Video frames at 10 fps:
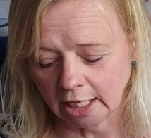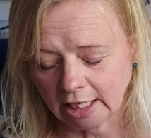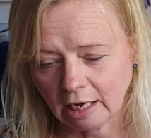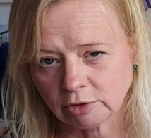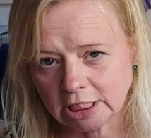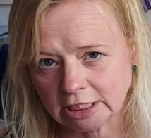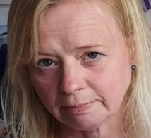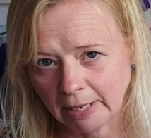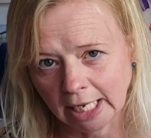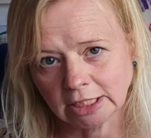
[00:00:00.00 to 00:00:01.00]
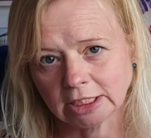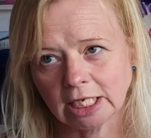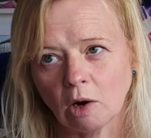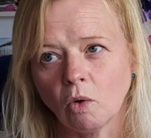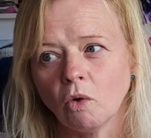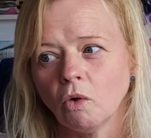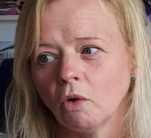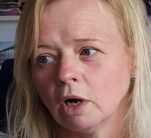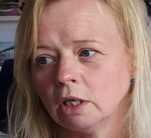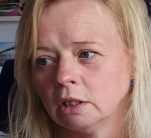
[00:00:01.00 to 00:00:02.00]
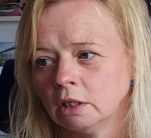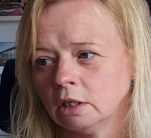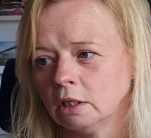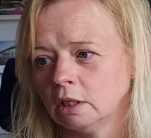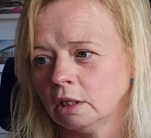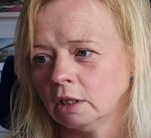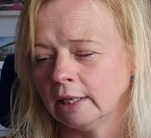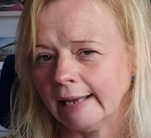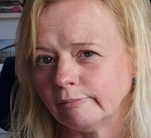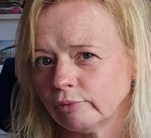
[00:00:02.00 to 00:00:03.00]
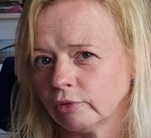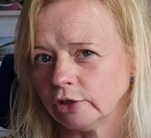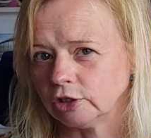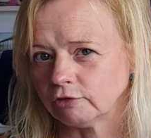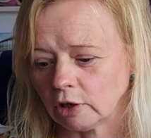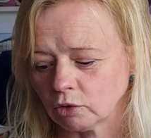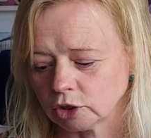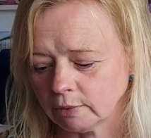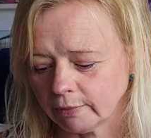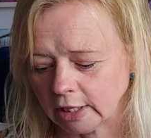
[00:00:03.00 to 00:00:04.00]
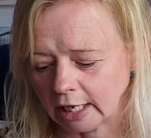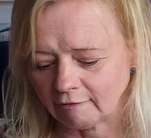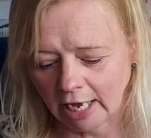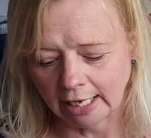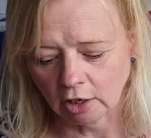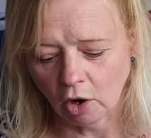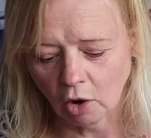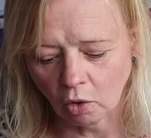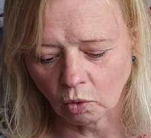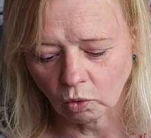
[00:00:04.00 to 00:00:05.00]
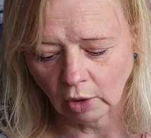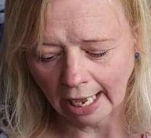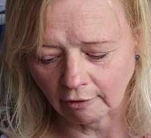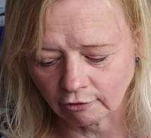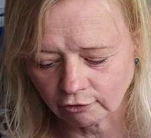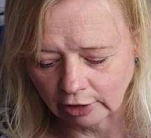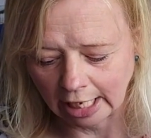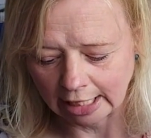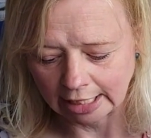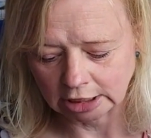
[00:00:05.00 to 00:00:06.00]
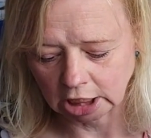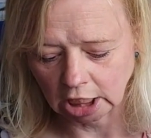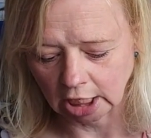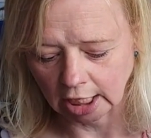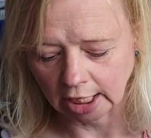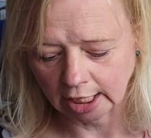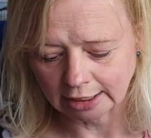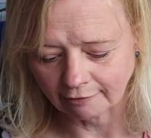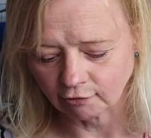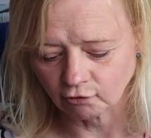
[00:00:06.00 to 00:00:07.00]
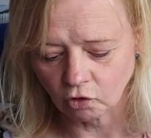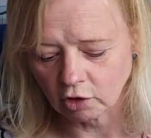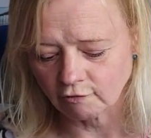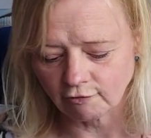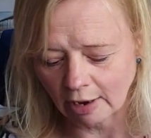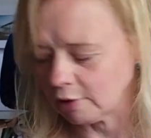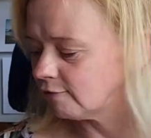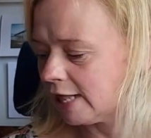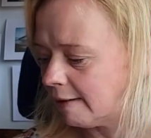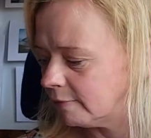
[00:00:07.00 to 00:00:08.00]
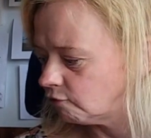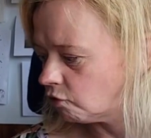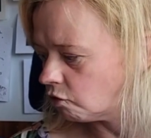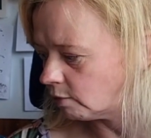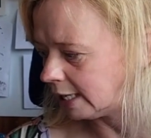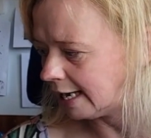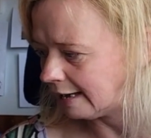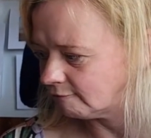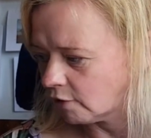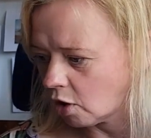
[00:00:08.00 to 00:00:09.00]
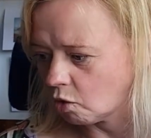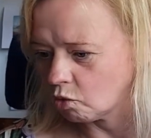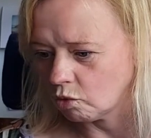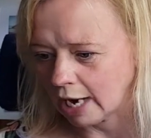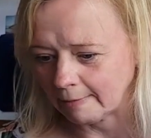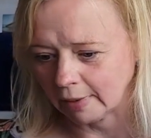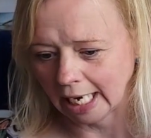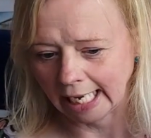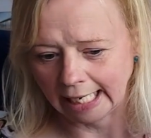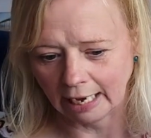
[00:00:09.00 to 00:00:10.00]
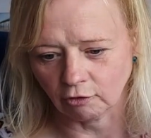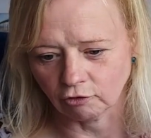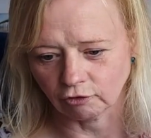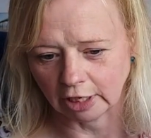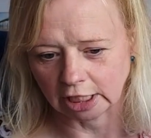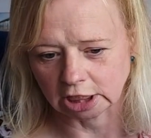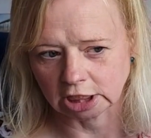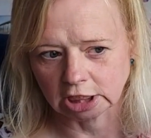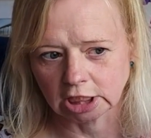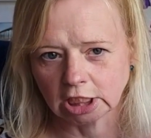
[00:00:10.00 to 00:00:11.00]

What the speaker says: I think I would need to paint it or embroider it or something if I had a whole outfit in this colour, because I've fallen foul of that before. When I have a whole plain outfit,